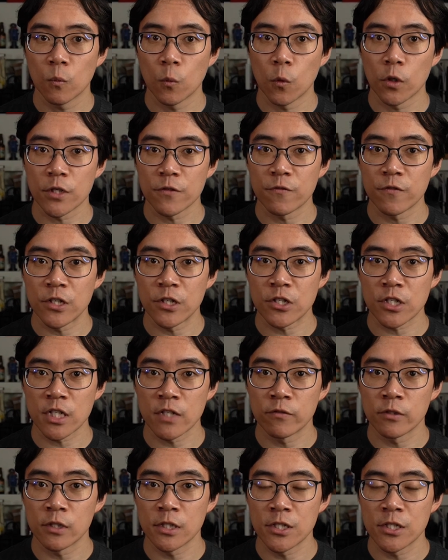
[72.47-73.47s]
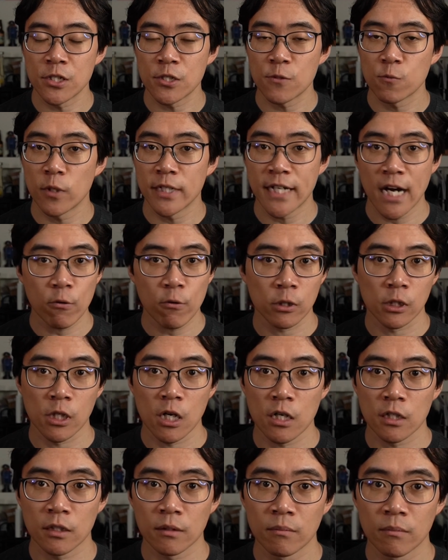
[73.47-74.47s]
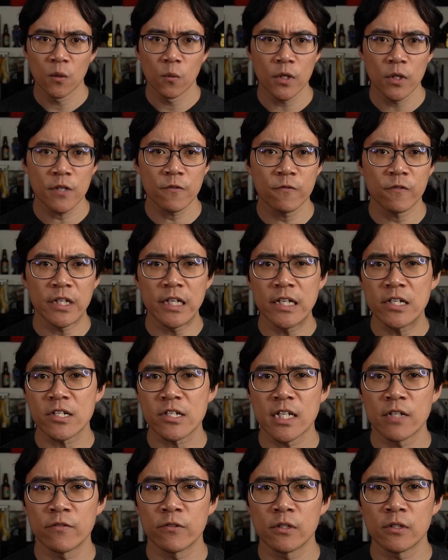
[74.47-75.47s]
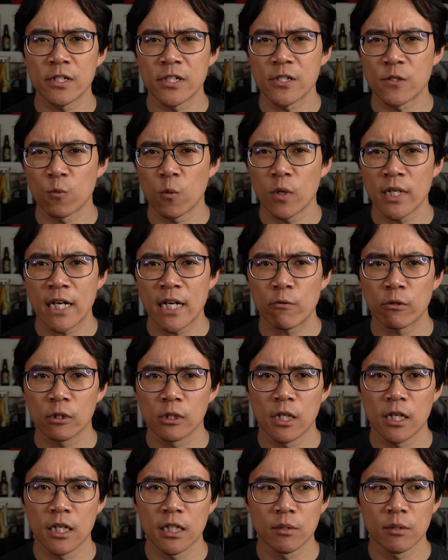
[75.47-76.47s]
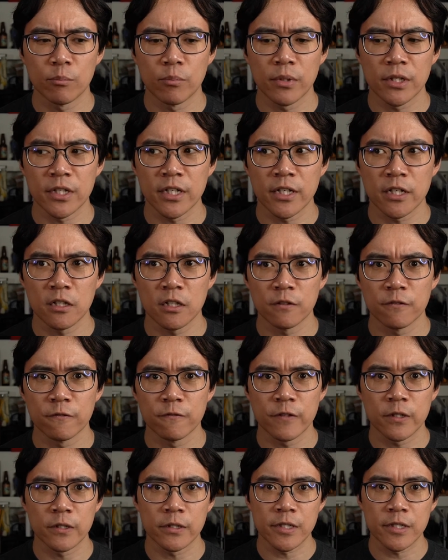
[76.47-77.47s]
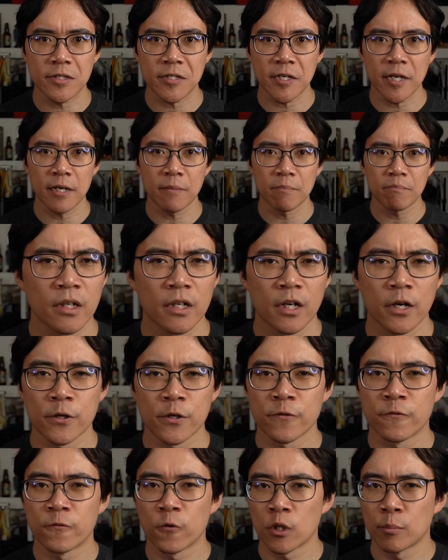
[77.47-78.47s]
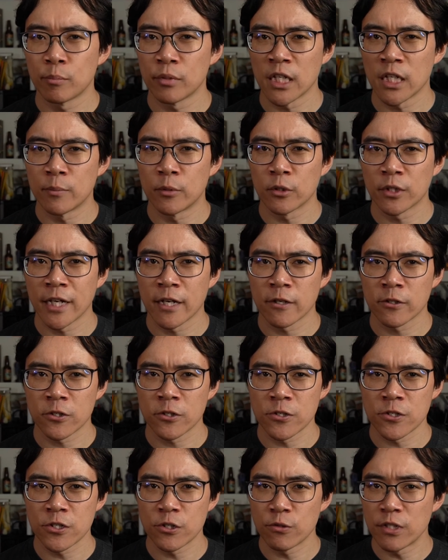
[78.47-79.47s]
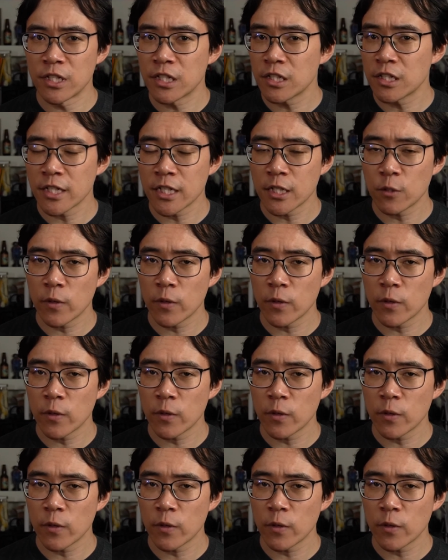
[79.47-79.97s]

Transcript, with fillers: What if each level is 1 hour long? What if each level is 1 hour long, but they all feel the same? Are the 4 playable characters unique in any